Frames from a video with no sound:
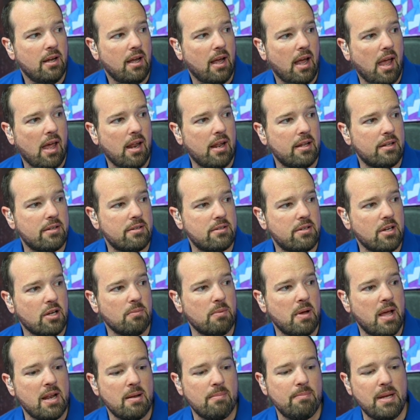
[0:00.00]
and it's
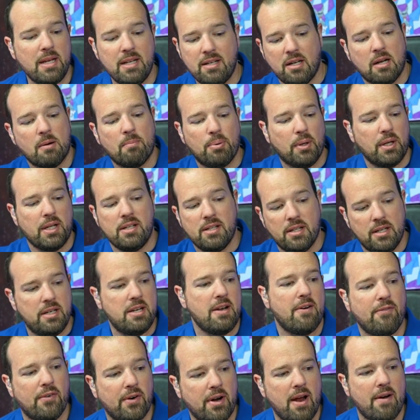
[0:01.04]
still and it'd be completely
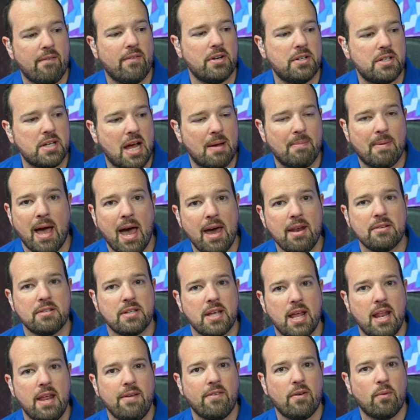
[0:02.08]
different every time. How does
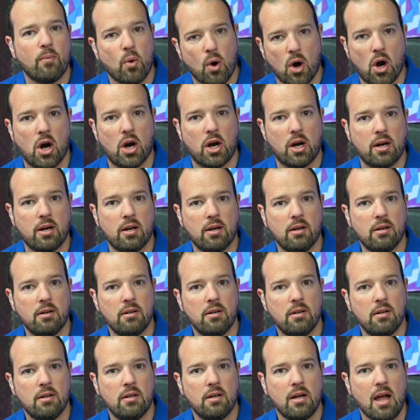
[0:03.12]
that even work?
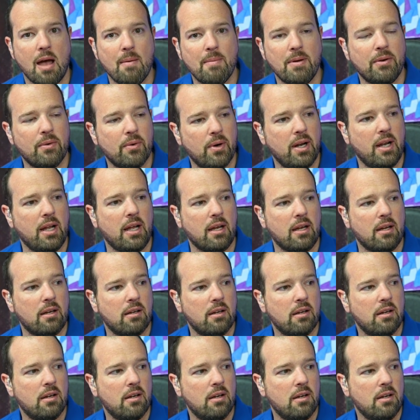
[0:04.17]
I mean, really,
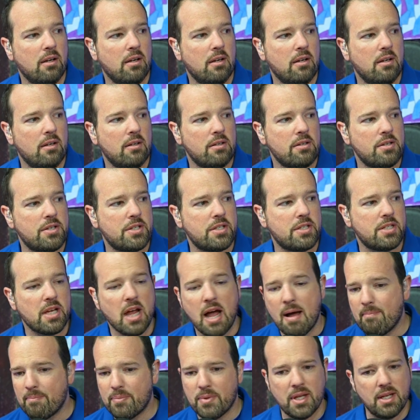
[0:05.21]

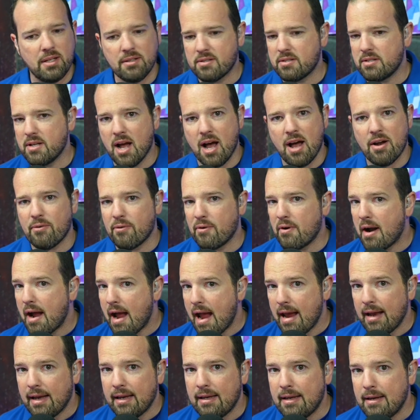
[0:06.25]
something's not
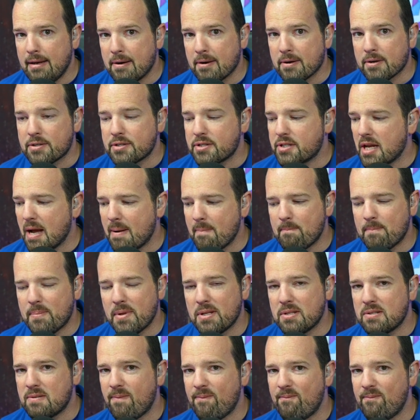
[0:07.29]
right here. Something's